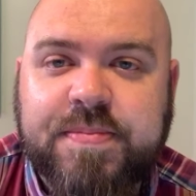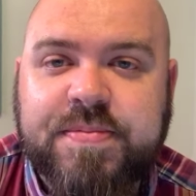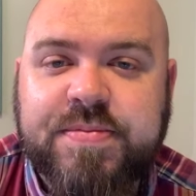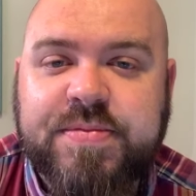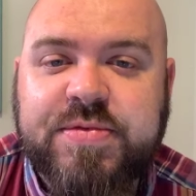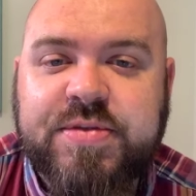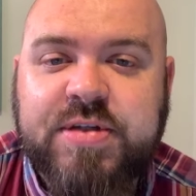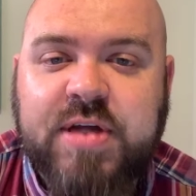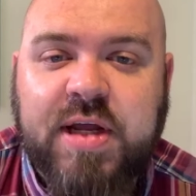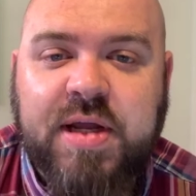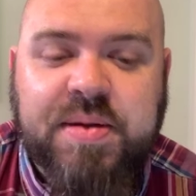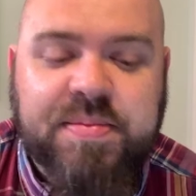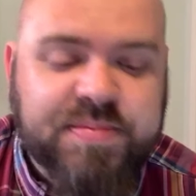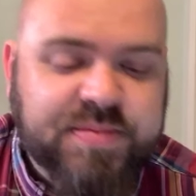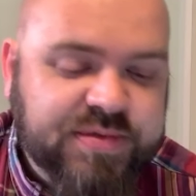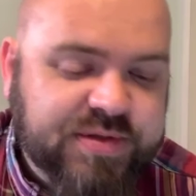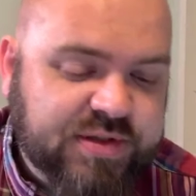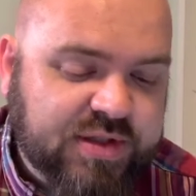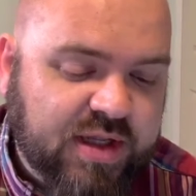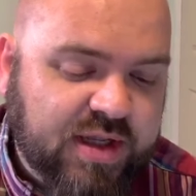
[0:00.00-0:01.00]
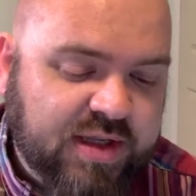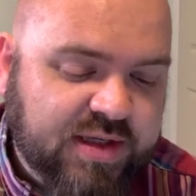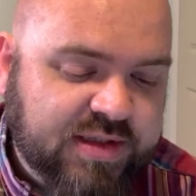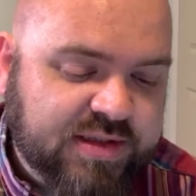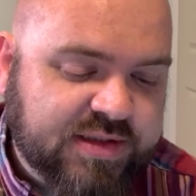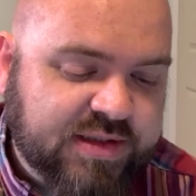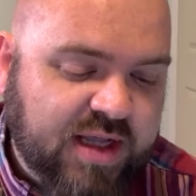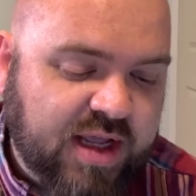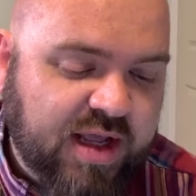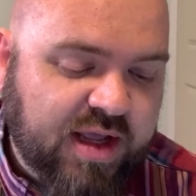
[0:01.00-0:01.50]
James
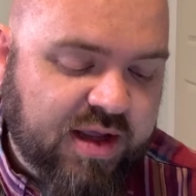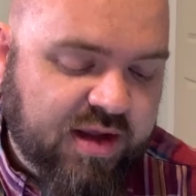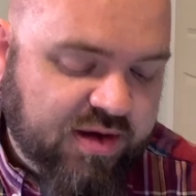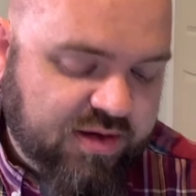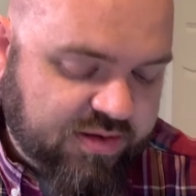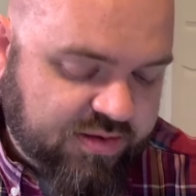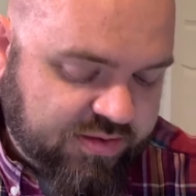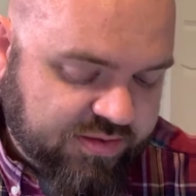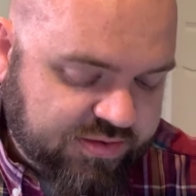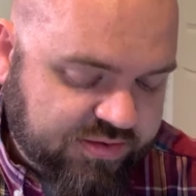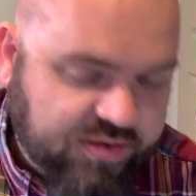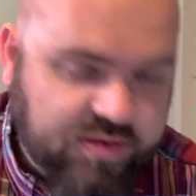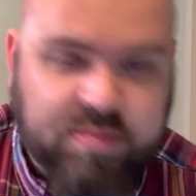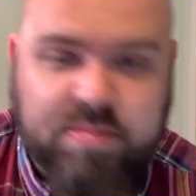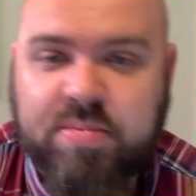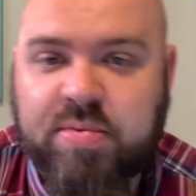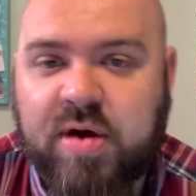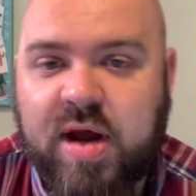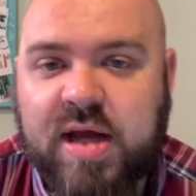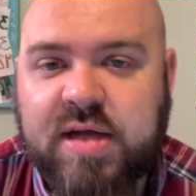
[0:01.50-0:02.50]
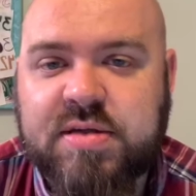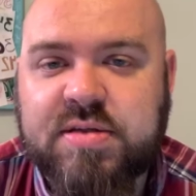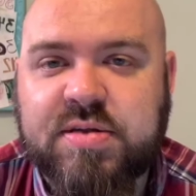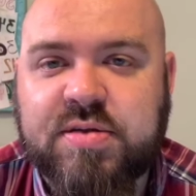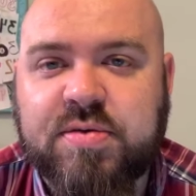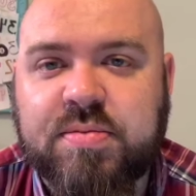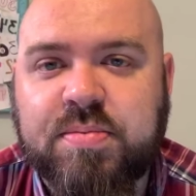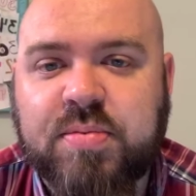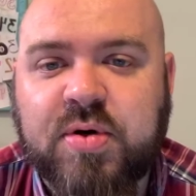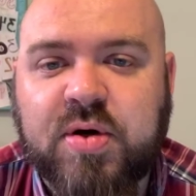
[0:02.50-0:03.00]
is a ultra
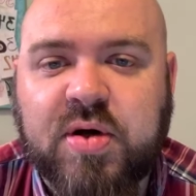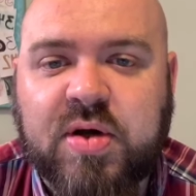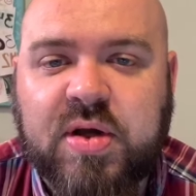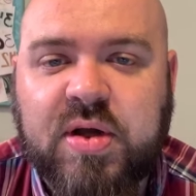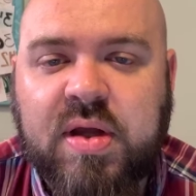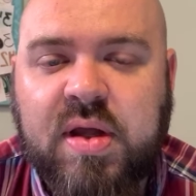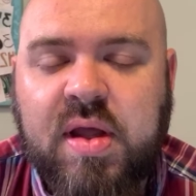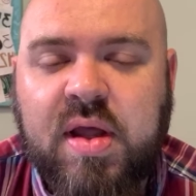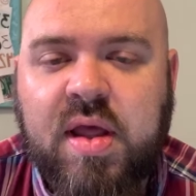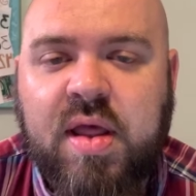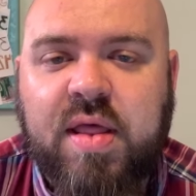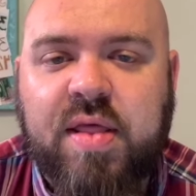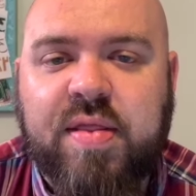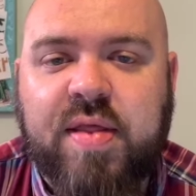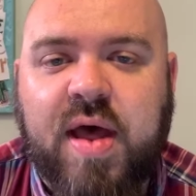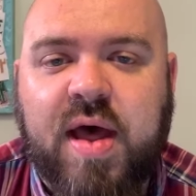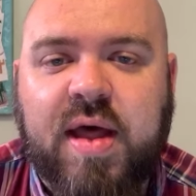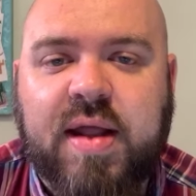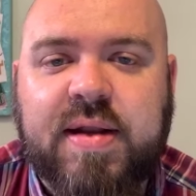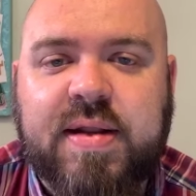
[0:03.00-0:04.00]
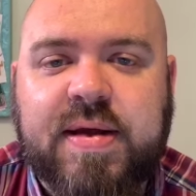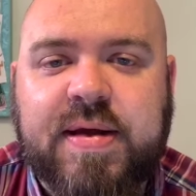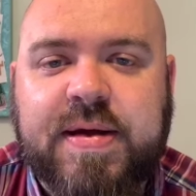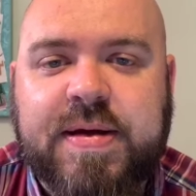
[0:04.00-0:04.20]
practical book that